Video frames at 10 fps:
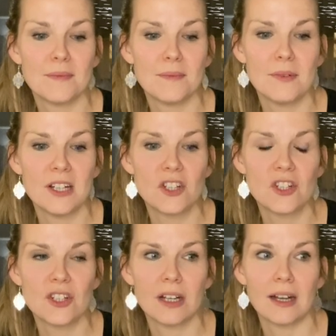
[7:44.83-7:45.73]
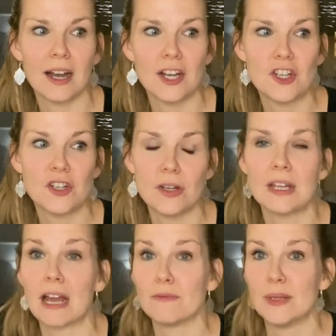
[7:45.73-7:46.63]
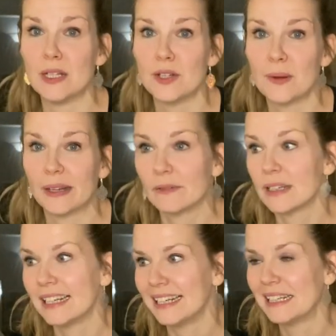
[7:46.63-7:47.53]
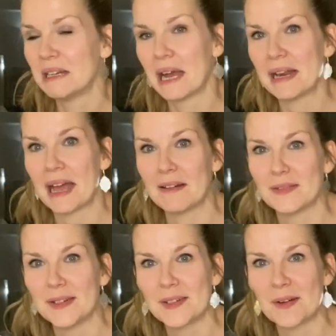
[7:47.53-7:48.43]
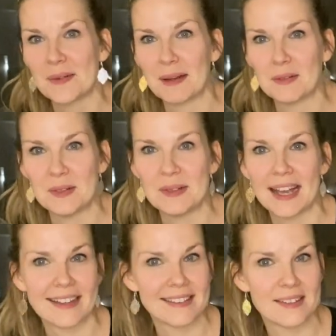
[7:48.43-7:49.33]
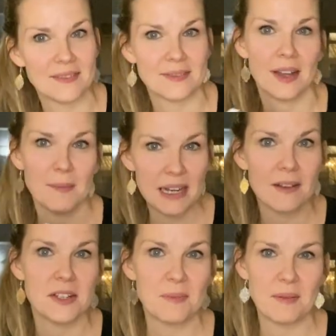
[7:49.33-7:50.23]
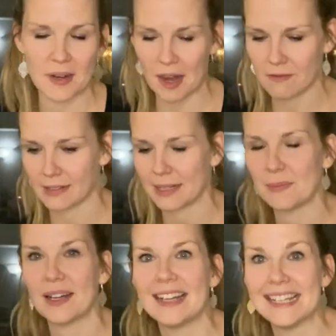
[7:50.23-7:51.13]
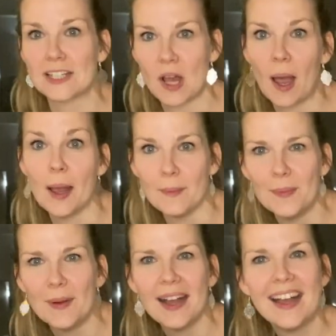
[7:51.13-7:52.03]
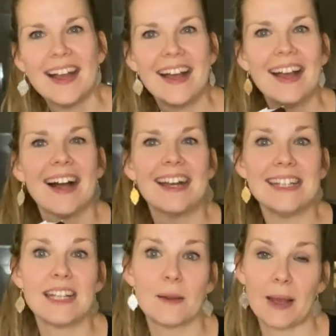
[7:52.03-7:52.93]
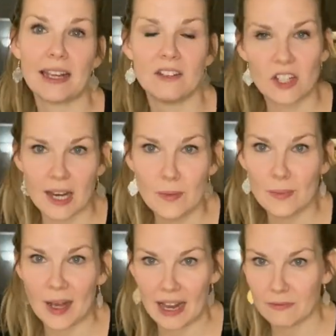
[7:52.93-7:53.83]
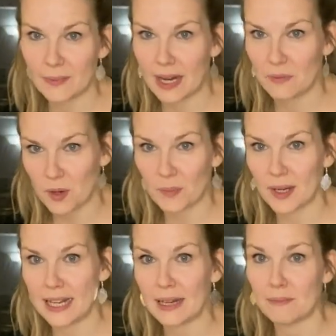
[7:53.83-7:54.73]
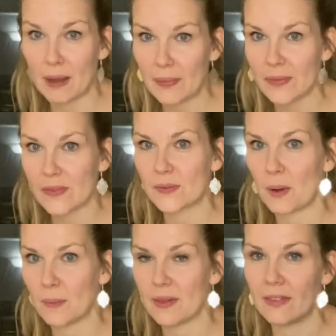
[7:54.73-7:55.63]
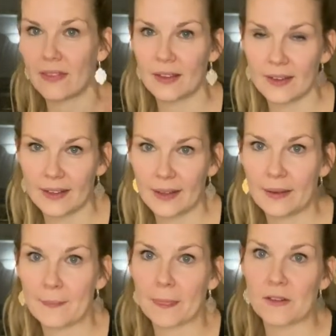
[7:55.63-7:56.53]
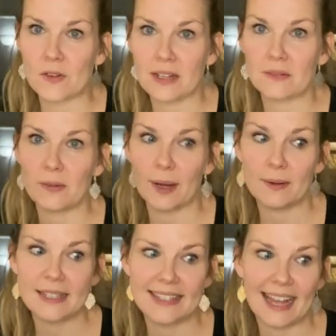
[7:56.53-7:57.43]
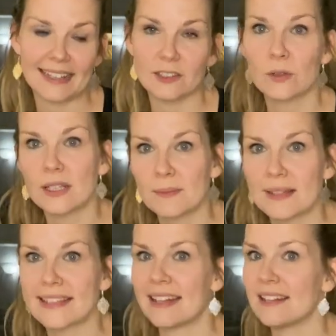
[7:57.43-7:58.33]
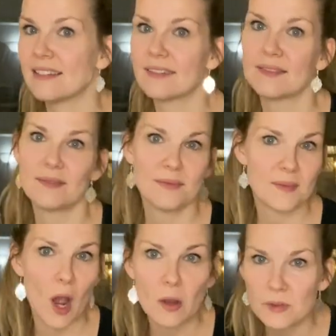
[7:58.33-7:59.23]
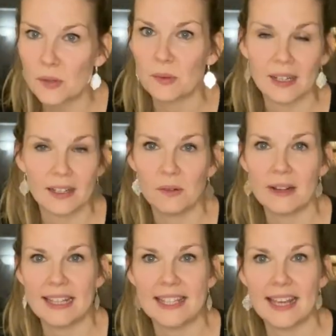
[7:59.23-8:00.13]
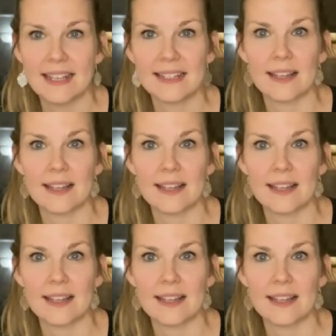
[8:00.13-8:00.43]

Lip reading: Which I should have been doing really and haven't got round to yet because I've just been recovering, but it's time. I need to get back in shape. I haven't played properly in months, what with the dreaded virus and Christmas and homeschooling and all of these things.